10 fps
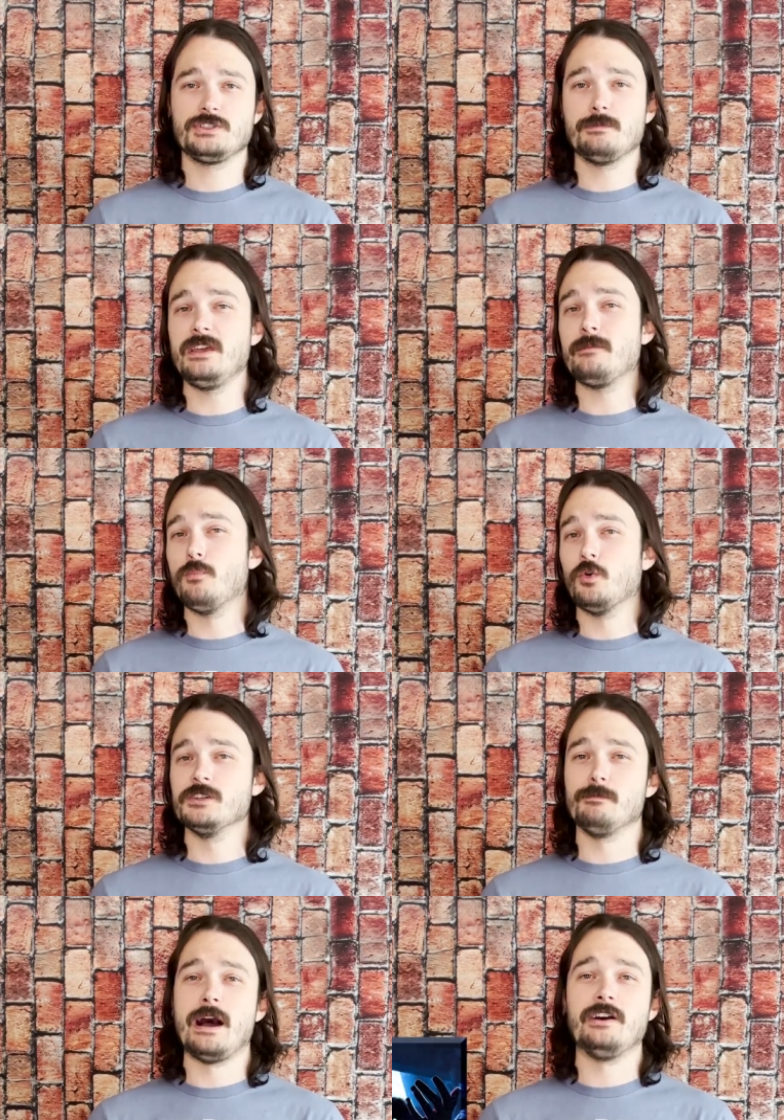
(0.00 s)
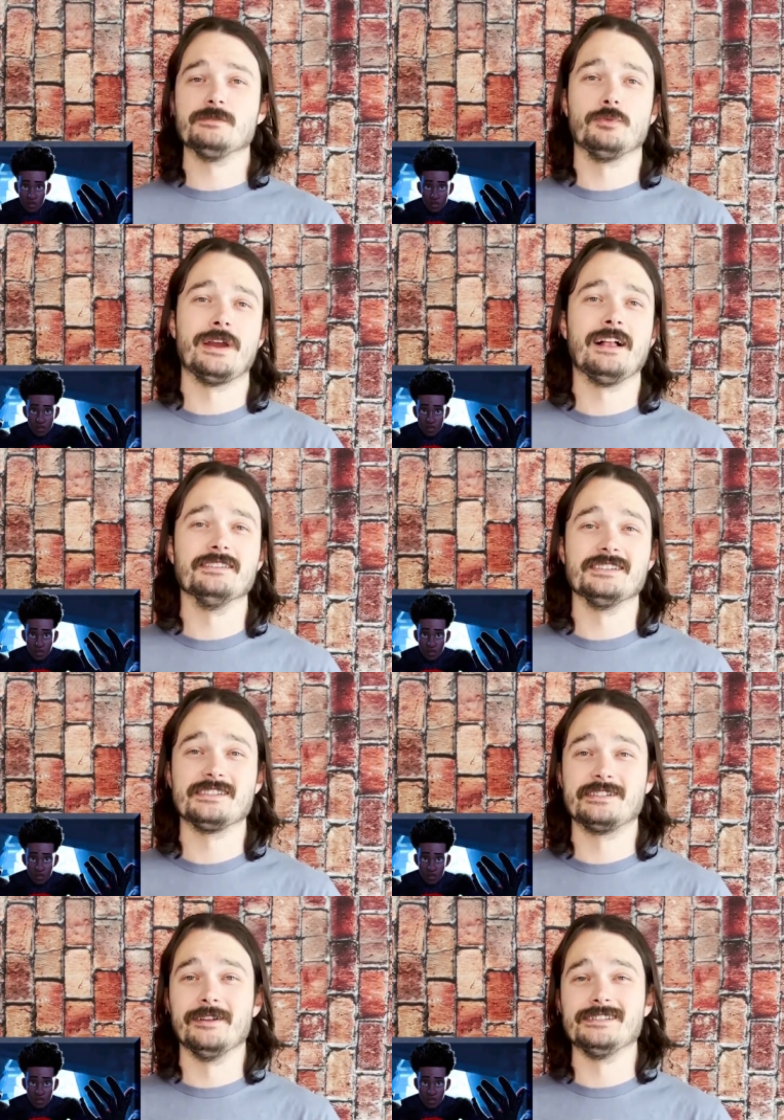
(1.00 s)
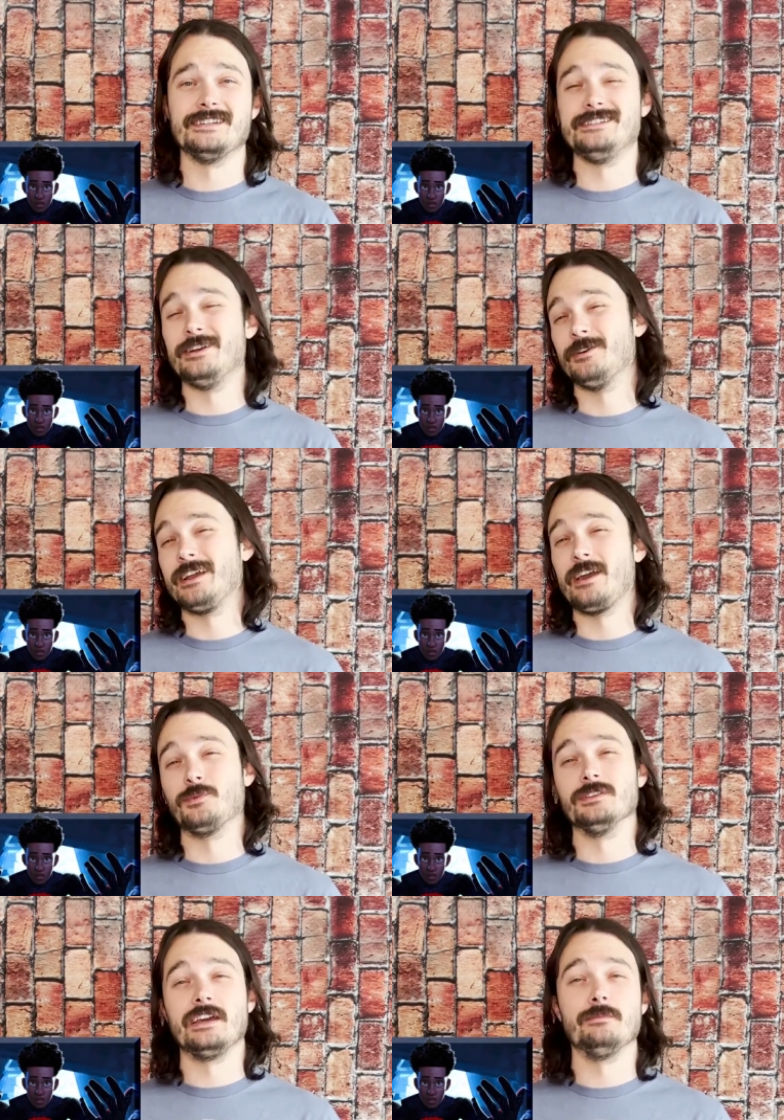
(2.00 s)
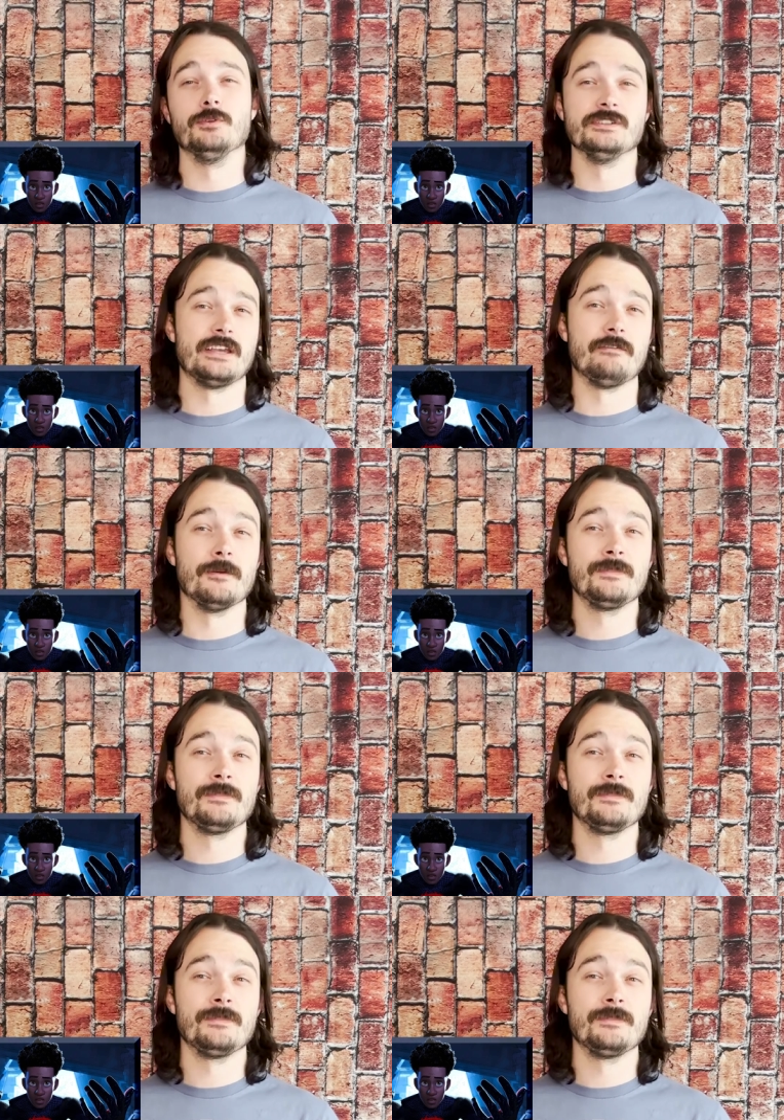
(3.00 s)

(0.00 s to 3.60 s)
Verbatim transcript: Shameik Moore's Miles Morales is still as endearing and relatable as ever,